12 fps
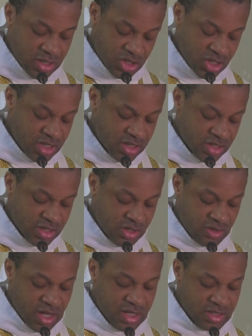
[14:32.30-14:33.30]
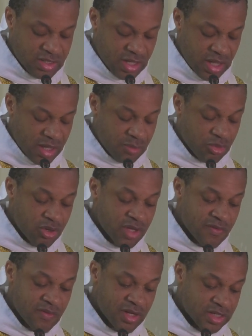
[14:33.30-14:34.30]
Jesus Christ,
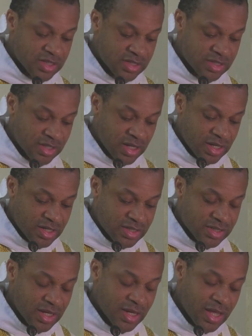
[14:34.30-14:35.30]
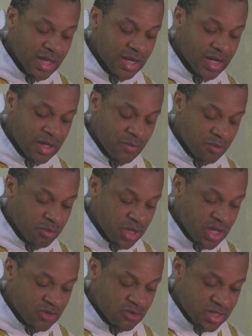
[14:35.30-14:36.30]
pray for us. St. Anne,
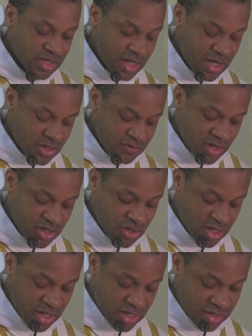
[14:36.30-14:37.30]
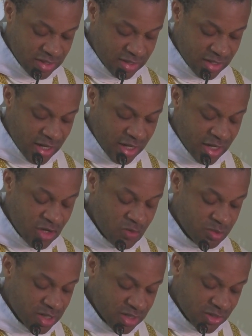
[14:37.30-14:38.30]
patron saint of educators.
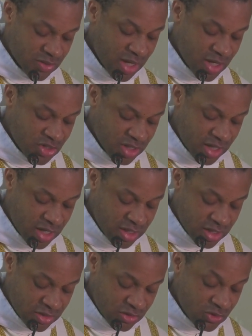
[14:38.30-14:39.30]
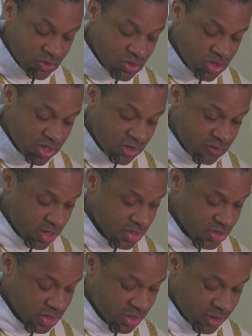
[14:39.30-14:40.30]
Help us to educate this new
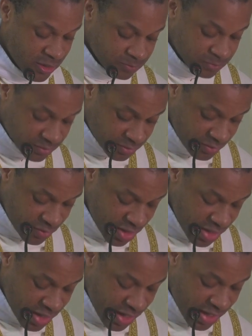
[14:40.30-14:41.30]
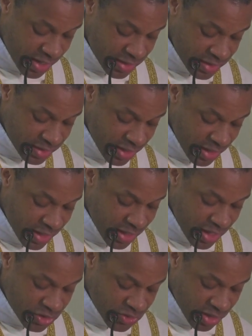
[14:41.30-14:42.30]
generation and
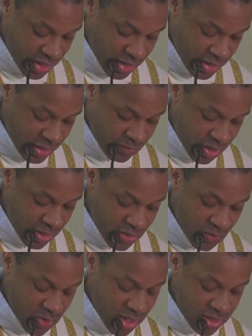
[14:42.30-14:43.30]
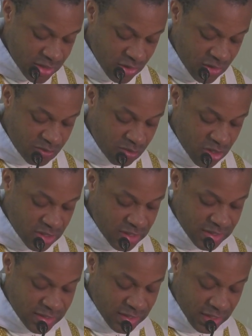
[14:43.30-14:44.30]
educate them in the ways of
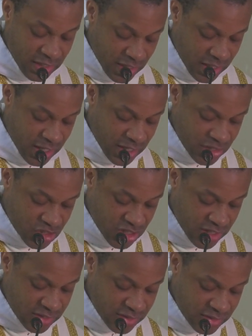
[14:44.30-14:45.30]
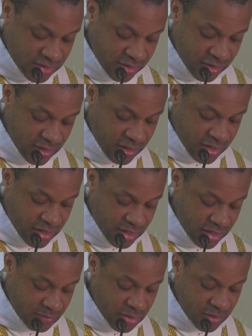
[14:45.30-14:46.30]
modesty and chastity.
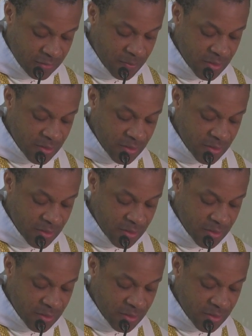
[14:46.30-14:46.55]
Amen.